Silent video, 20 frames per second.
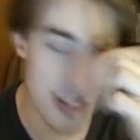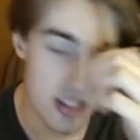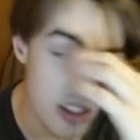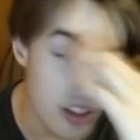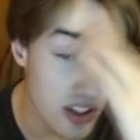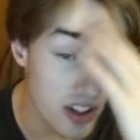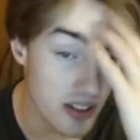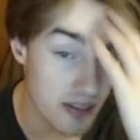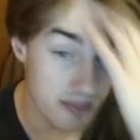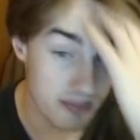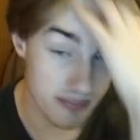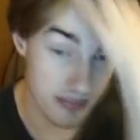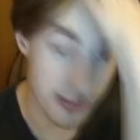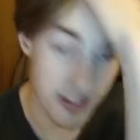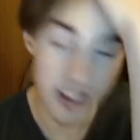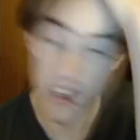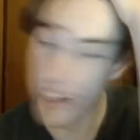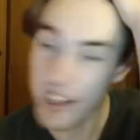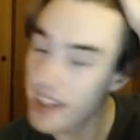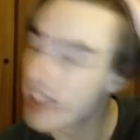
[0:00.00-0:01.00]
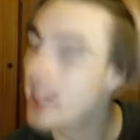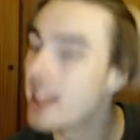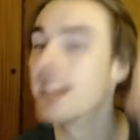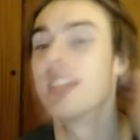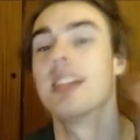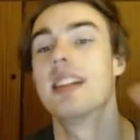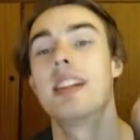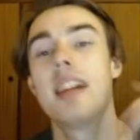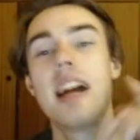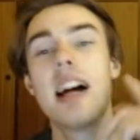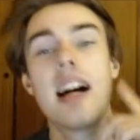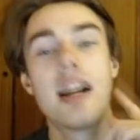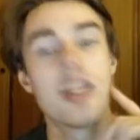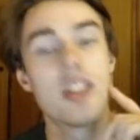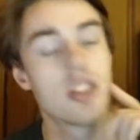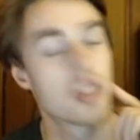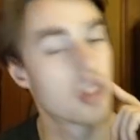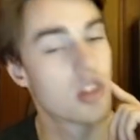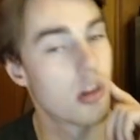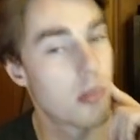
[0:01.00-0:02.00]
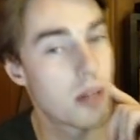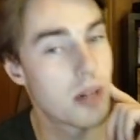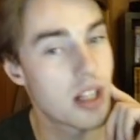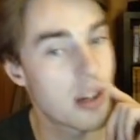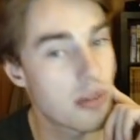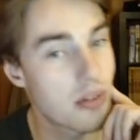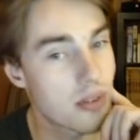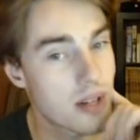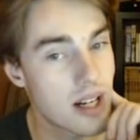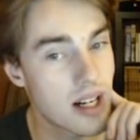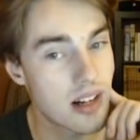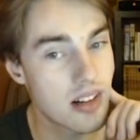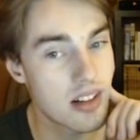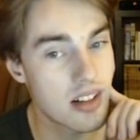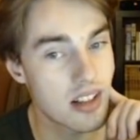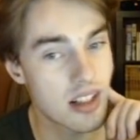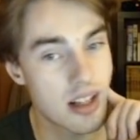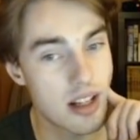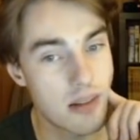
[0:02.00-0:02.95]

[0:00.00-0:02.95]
So yeah, super tough round.